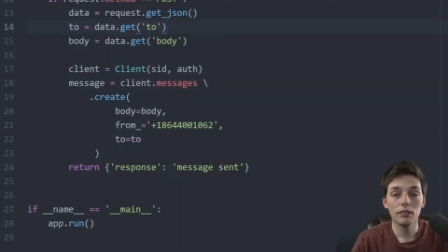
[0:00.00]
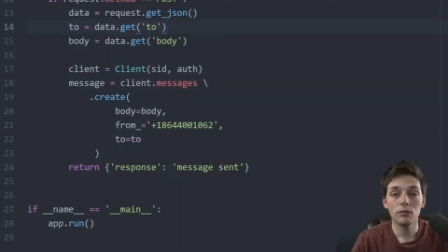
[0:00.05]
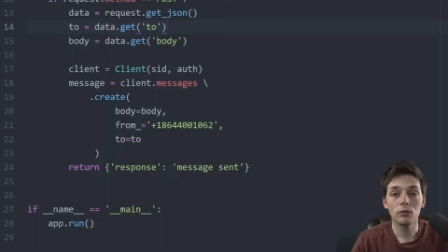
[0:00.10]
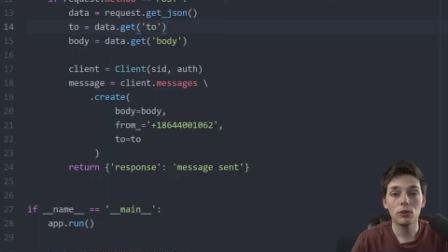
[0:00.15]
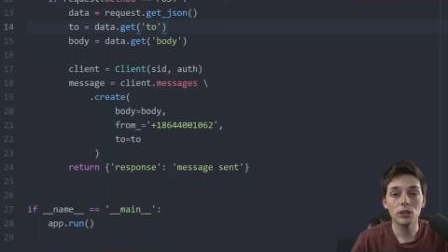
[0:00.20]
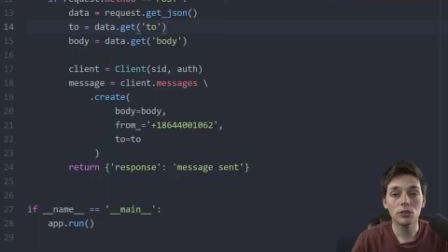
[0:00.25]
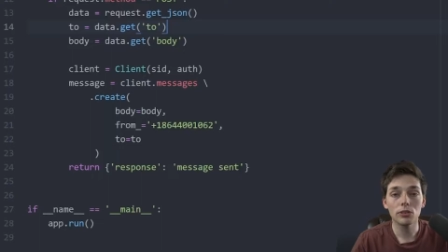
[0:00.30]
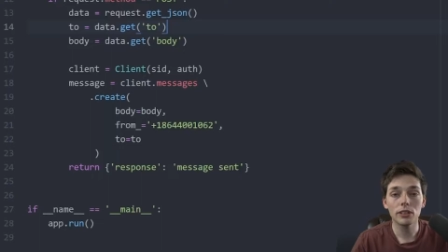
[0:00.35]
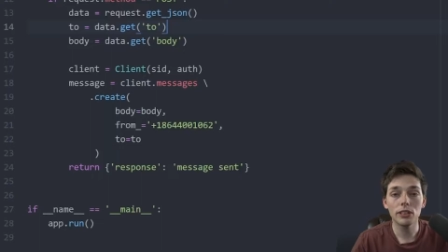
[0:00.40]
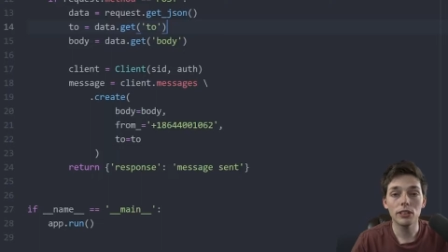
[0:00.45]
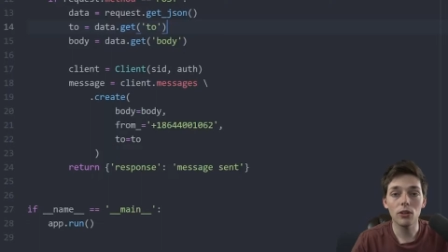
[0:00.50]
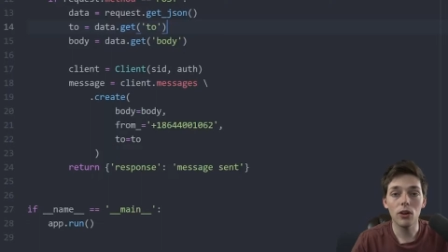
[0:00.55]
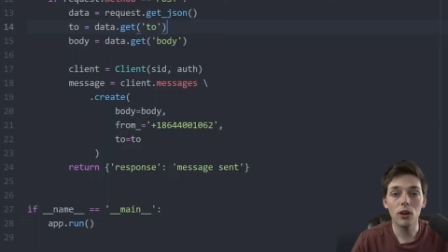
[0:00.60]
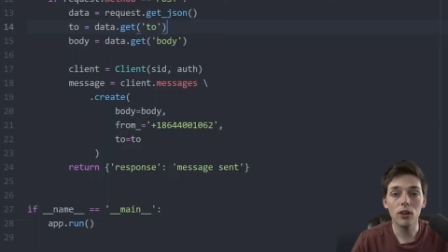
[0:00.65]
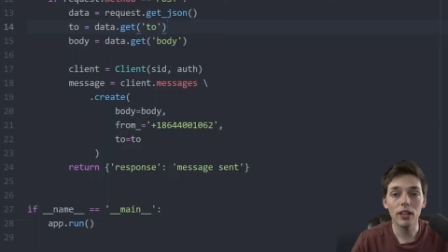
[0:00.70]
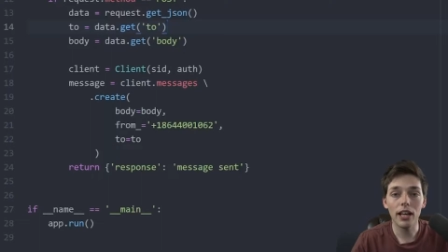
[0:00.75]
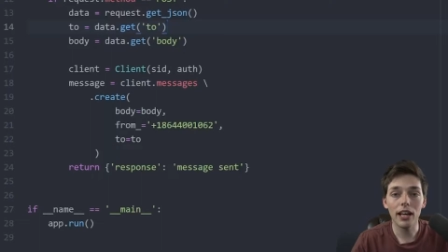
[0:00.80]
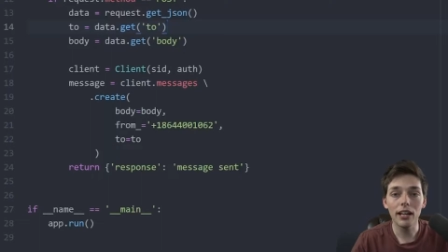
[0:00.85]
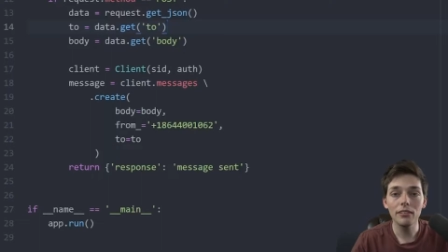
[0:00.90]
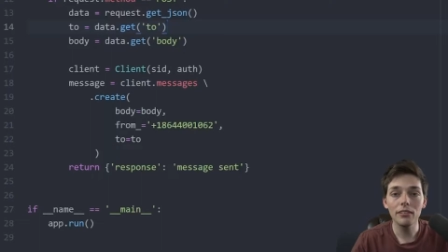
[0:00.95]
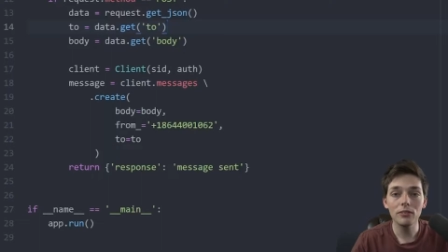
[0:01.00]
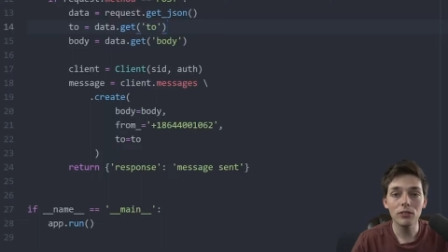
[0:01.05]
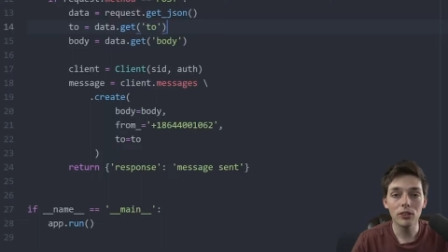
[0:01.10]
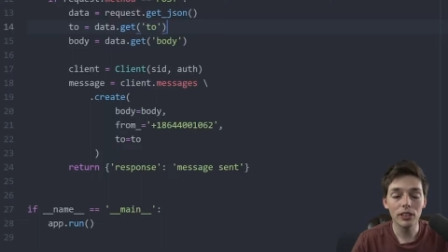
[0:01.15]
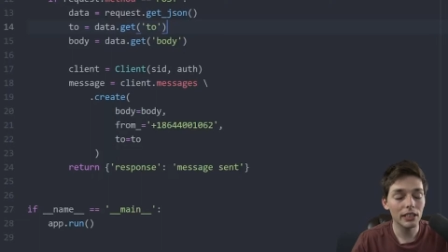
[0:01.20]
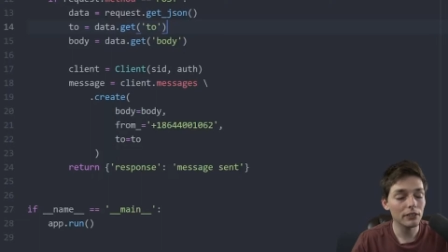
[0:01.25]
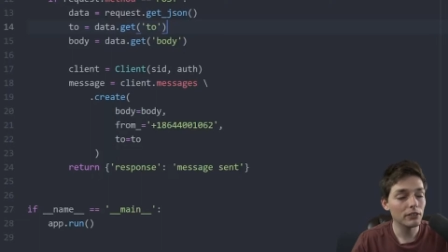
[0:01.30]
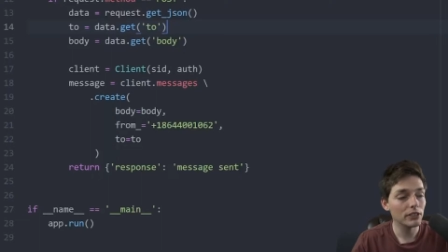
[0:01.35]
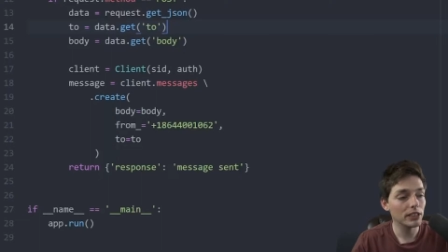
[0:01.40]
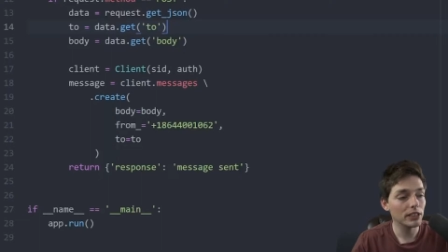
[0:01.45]
Once we do all that, we'll
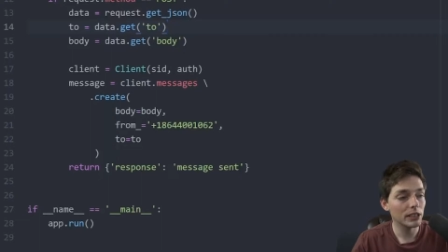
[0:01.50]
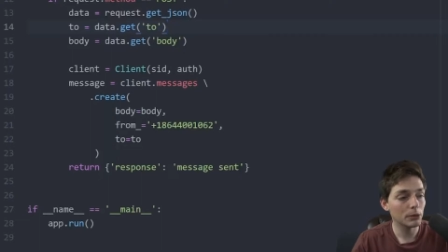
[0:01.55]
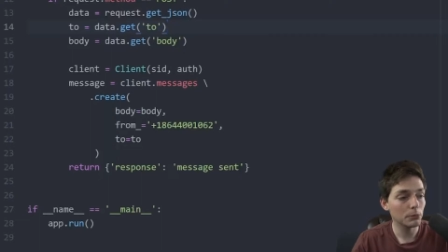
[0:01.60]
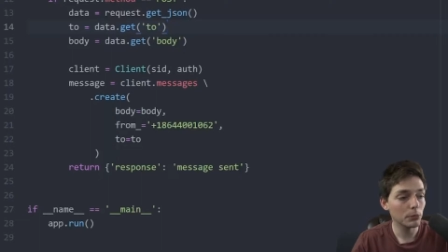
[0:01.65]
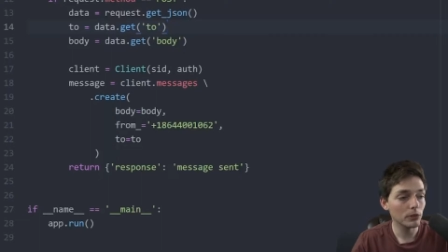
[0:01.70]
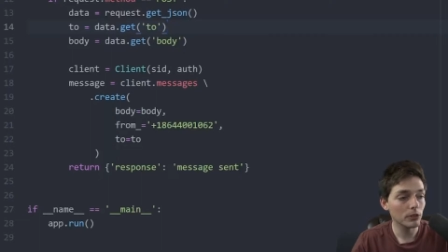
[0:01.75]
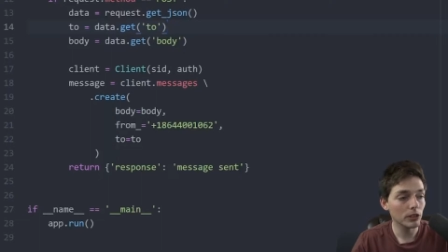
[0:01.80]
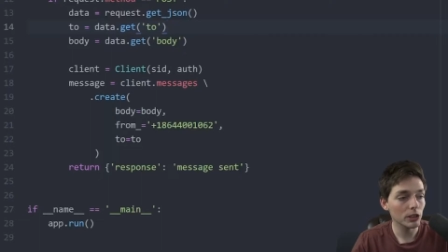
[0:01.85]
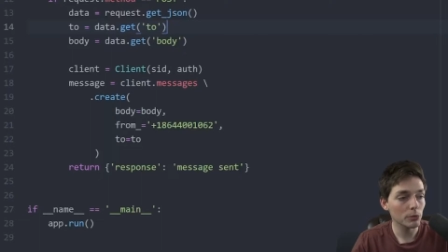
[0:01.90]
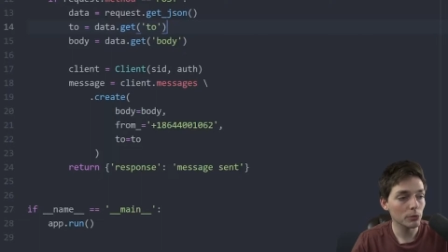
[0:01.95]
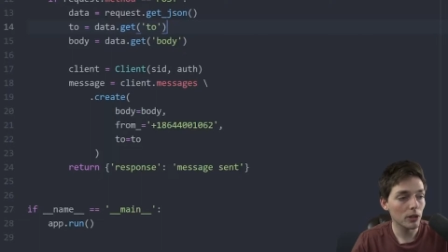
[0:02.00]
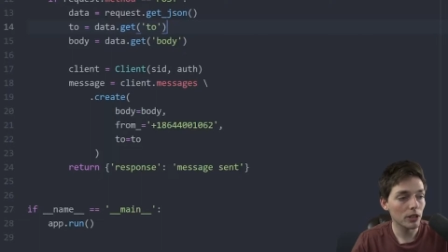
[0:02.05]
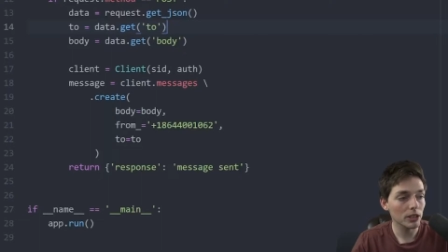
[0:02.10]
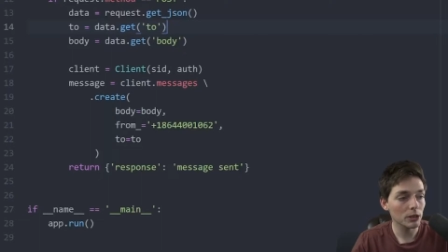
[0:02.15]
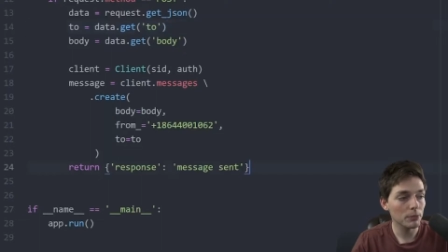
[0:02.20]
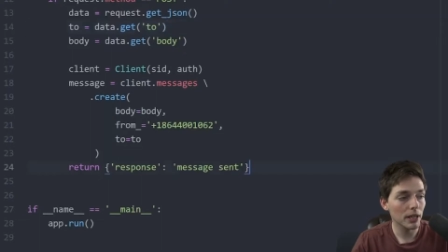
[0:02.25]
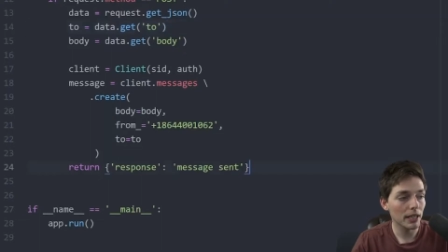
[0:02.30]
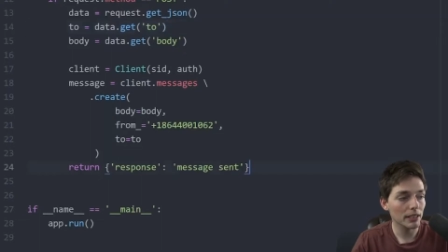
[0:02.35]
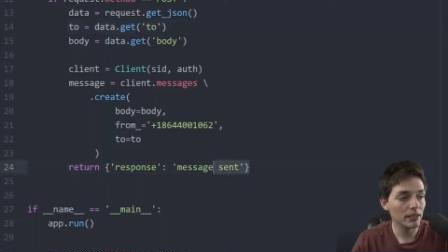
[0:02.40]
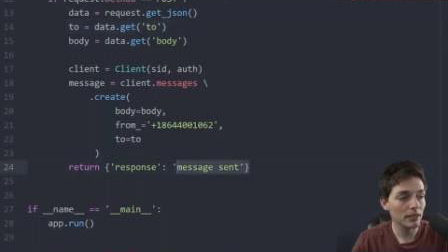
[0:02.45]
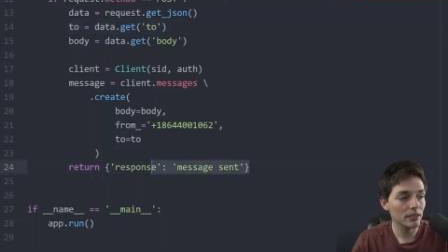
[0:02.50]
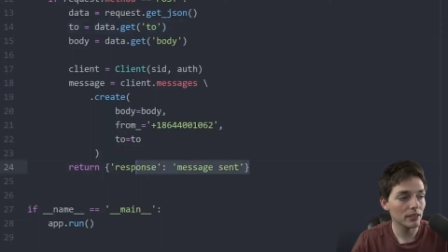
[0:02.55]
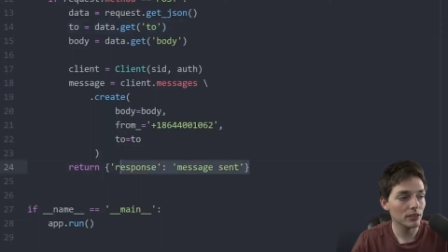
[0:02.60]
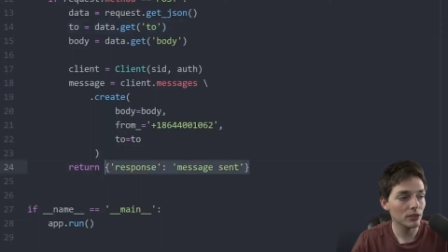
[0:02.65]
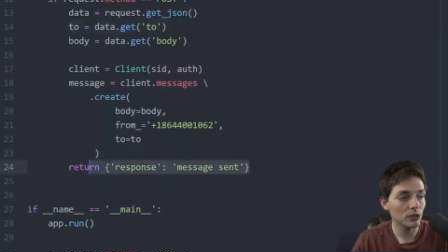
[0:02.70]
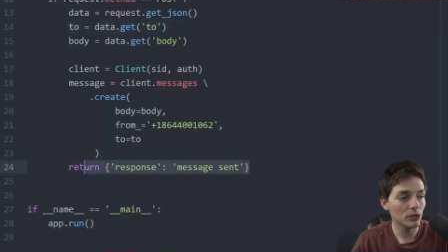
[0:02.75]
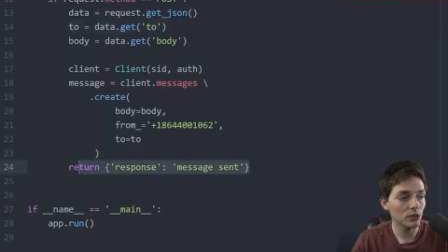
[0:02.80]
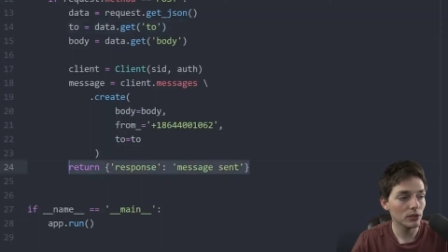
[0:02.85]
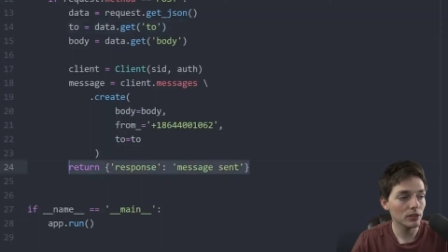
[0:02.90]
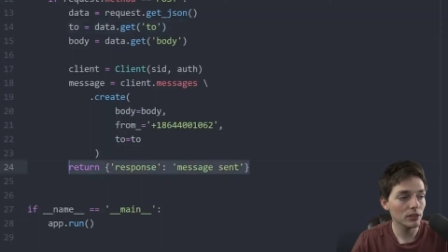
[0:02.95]
give a simple response back to the
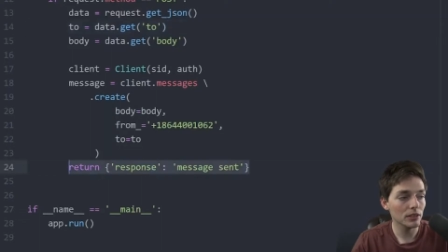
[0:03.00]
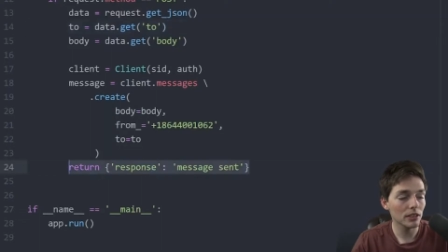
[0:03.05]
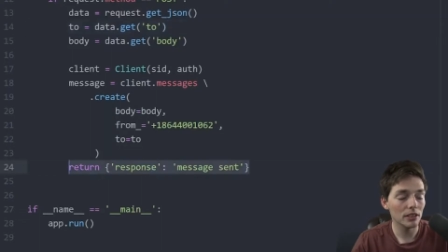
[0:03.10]
user